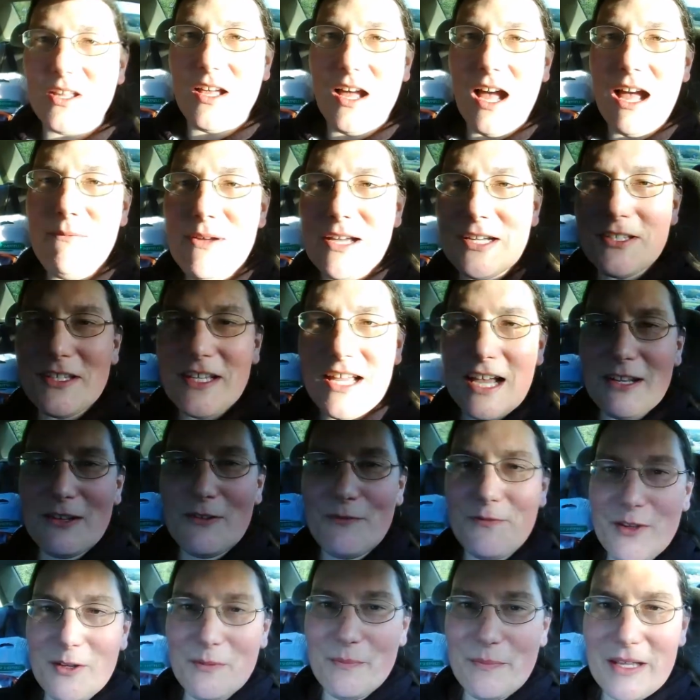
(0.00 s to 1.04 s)
I've actually had a
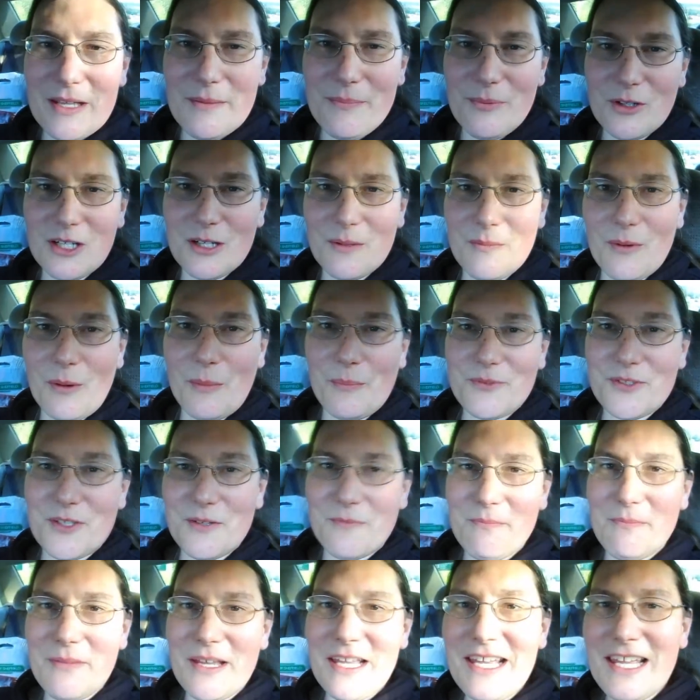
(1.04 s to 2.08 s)
few people come up to
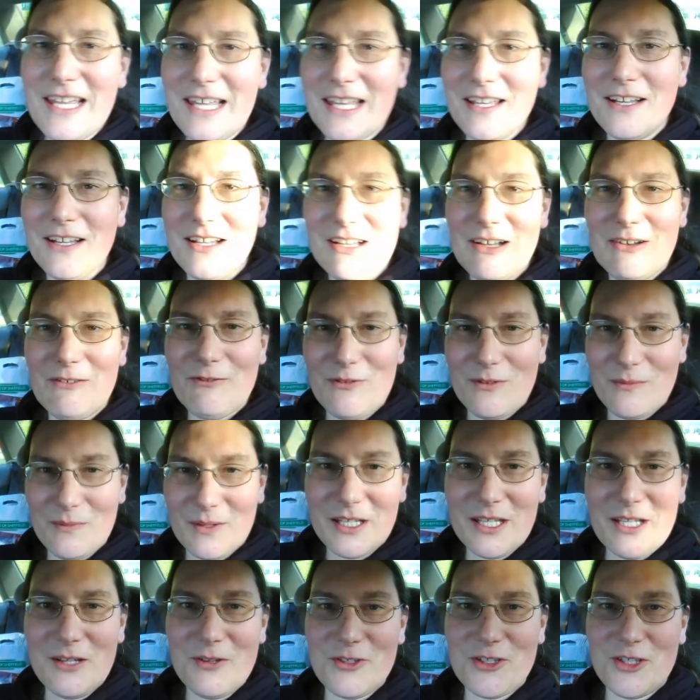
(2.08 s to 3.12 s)
me from the
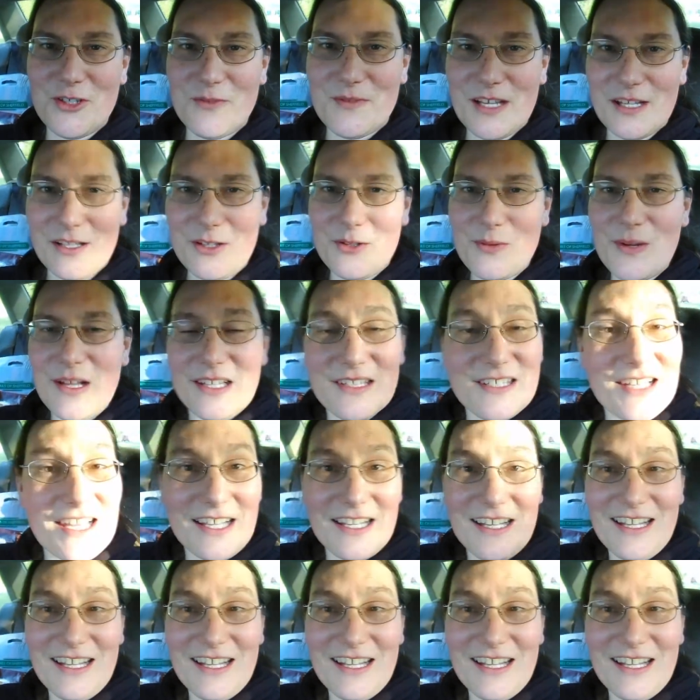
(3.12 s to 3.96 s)
YouTube channel as well. It's like,